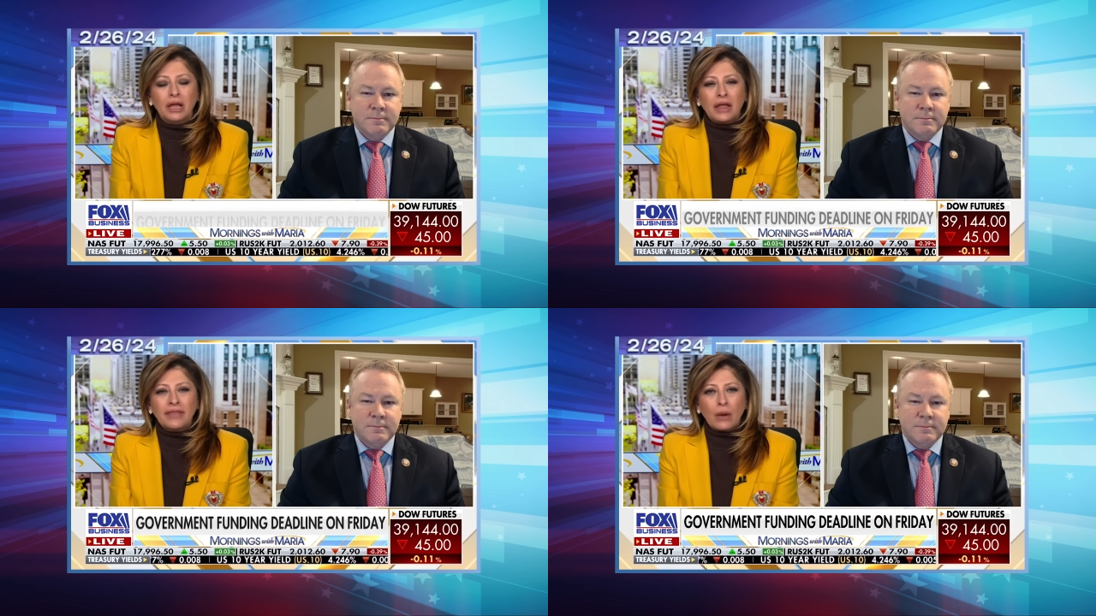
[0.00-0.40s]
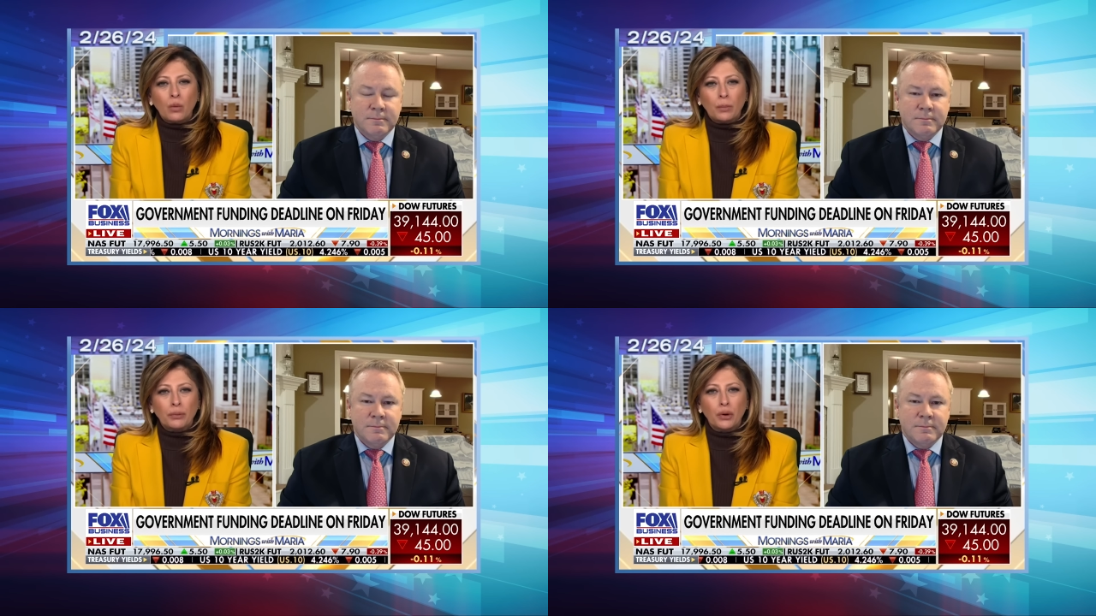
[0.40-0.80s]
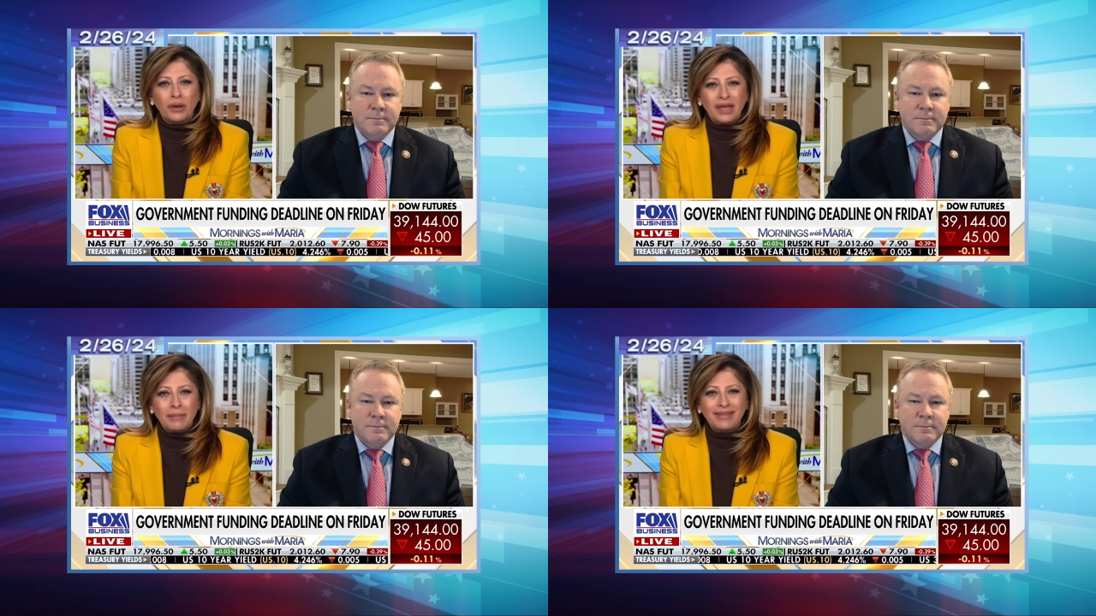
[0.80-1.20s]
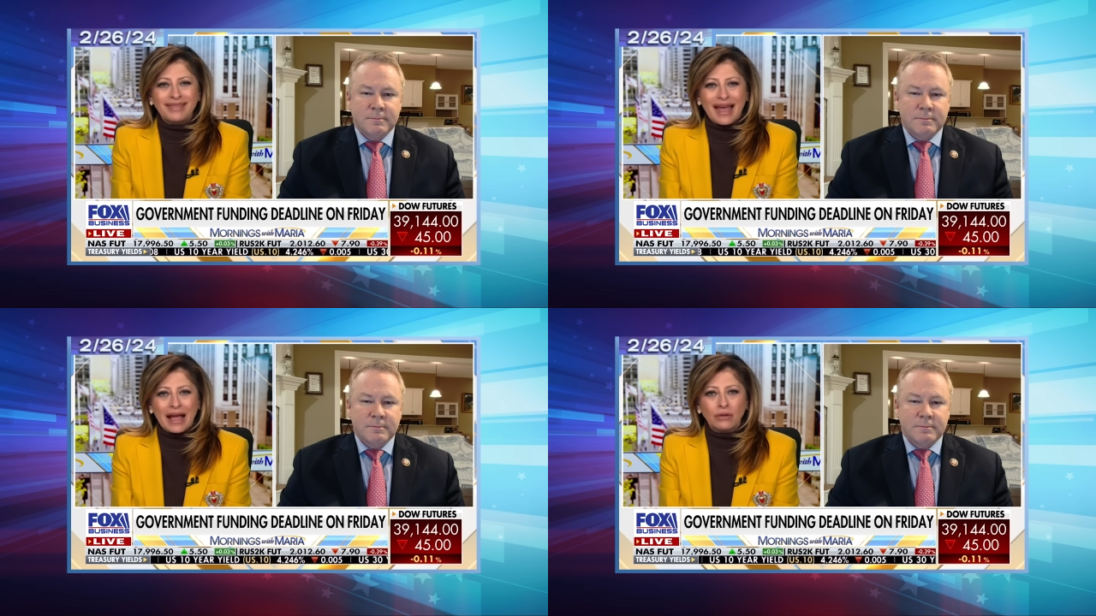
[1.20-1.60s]
Speaker 1: that will prohibit the
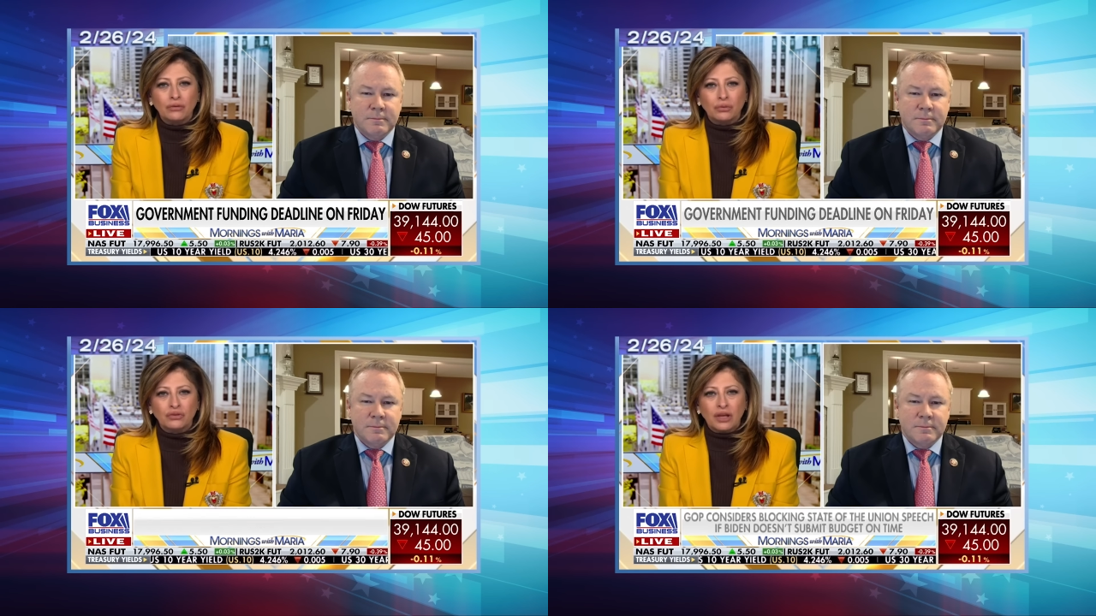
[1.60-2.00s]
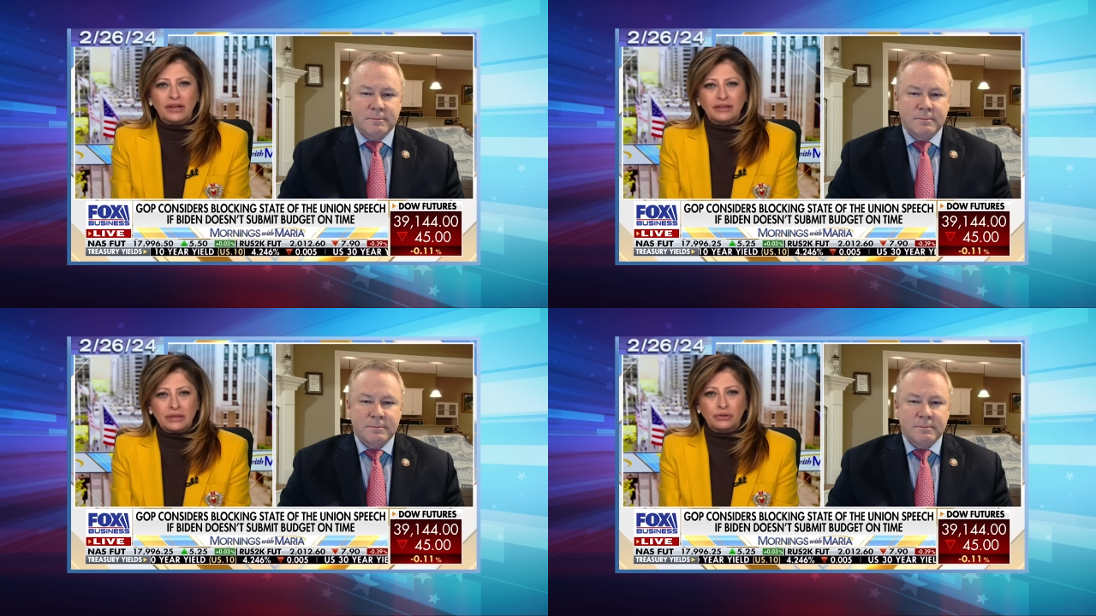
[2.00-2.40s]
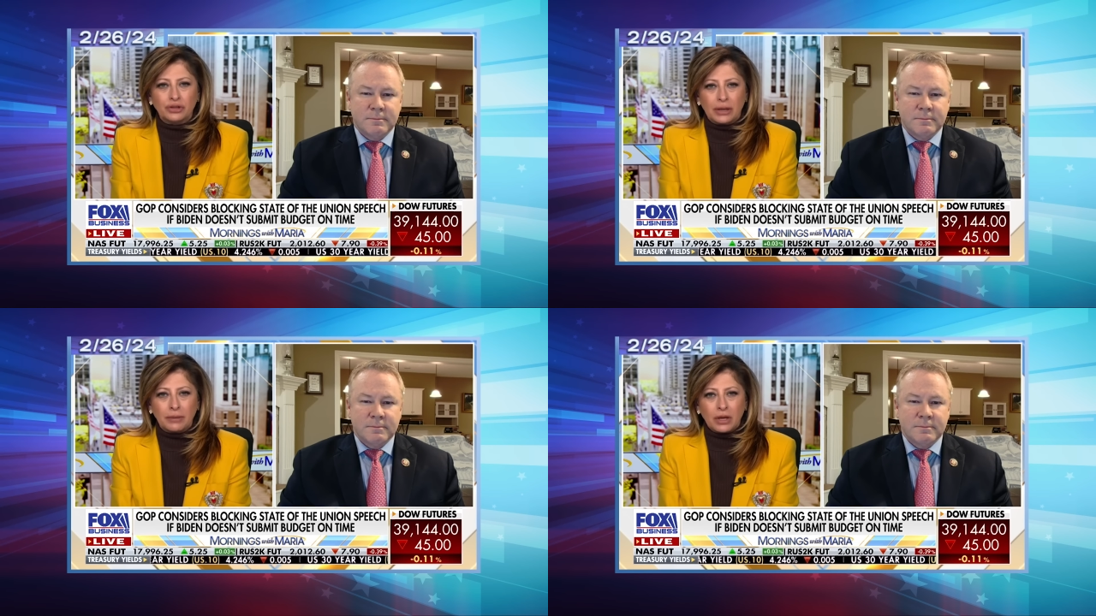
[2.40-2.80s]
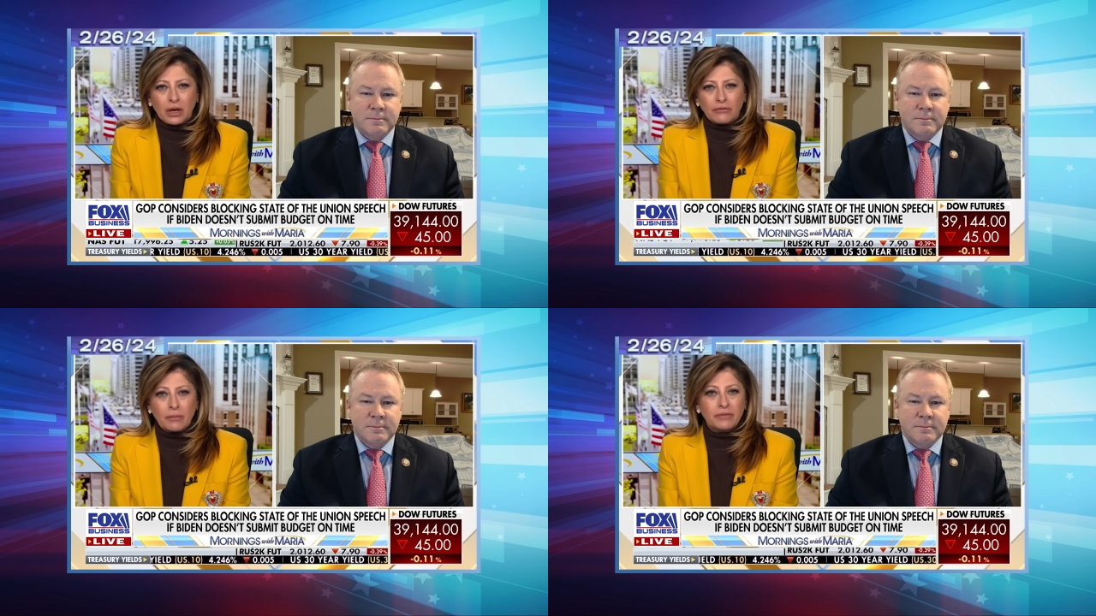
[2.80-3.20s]
House or Senate leadership
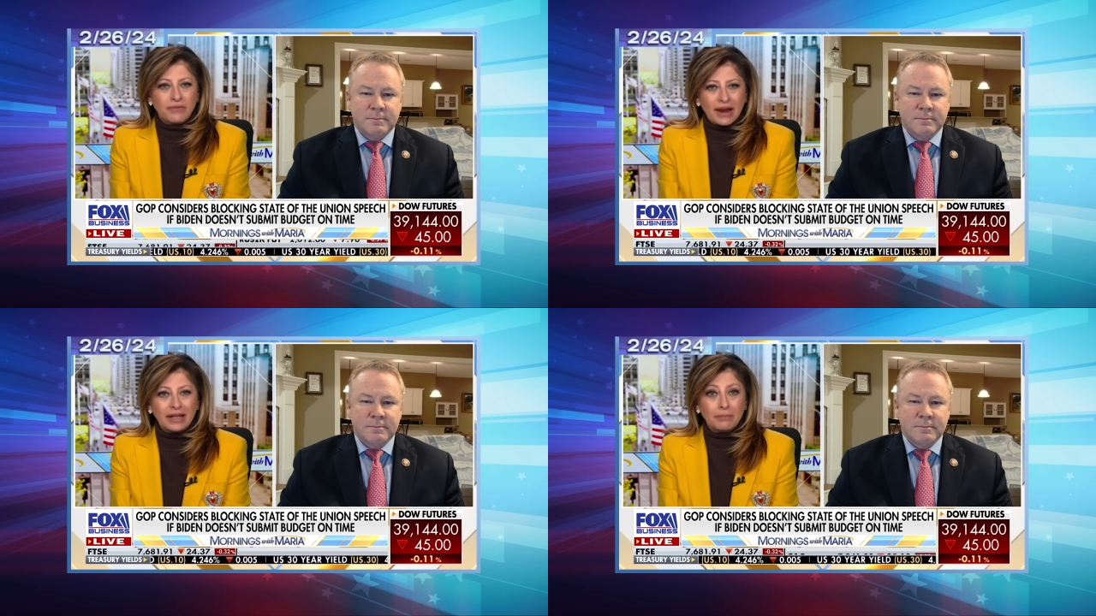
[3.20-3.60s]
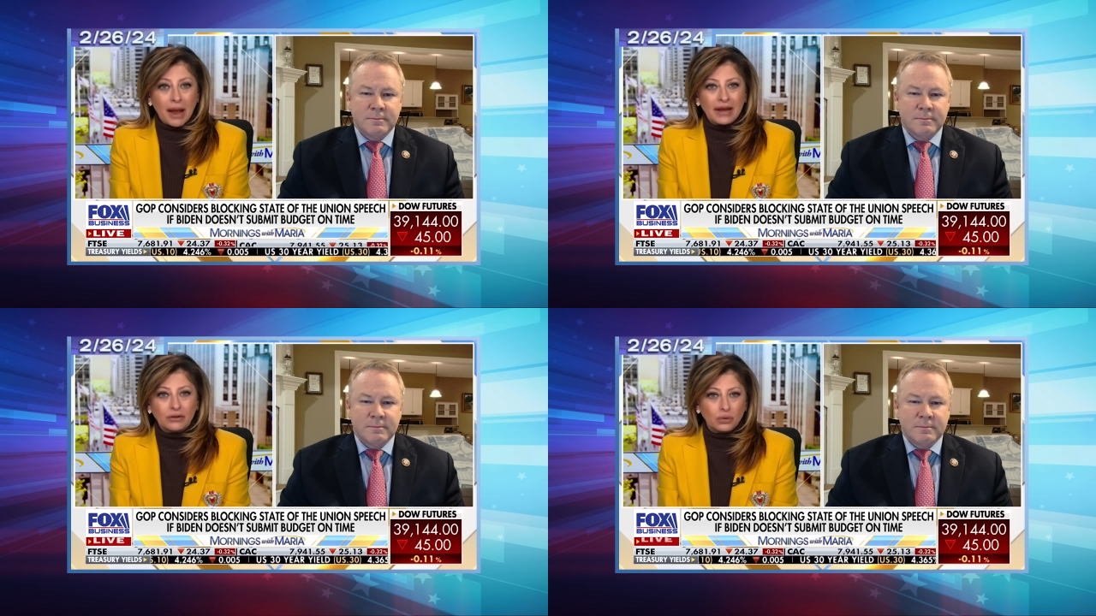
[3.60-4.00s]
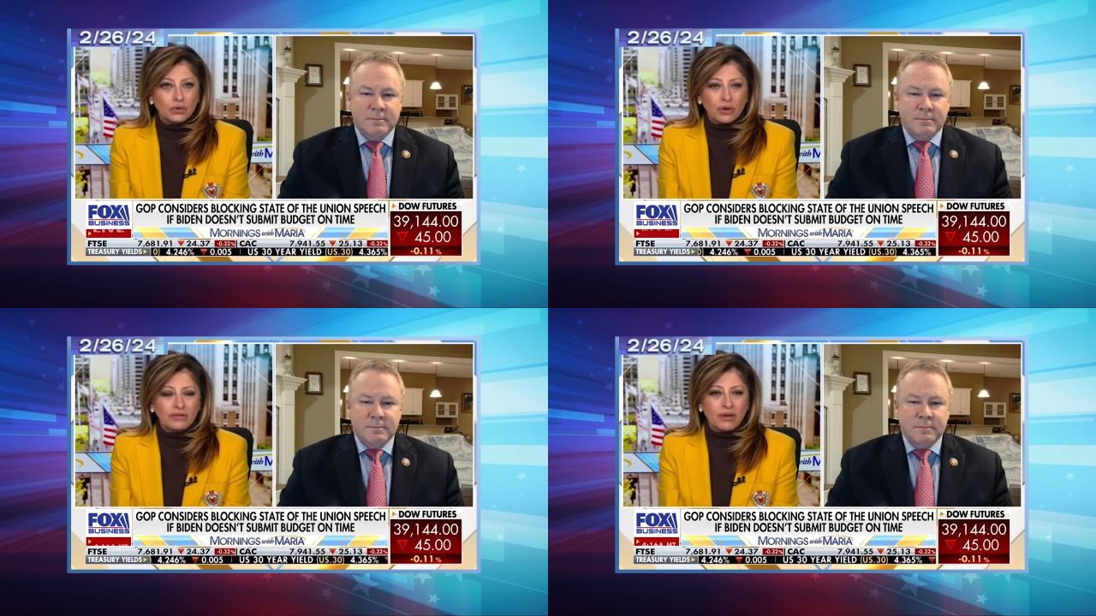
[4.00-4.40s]
from inviting Biden to address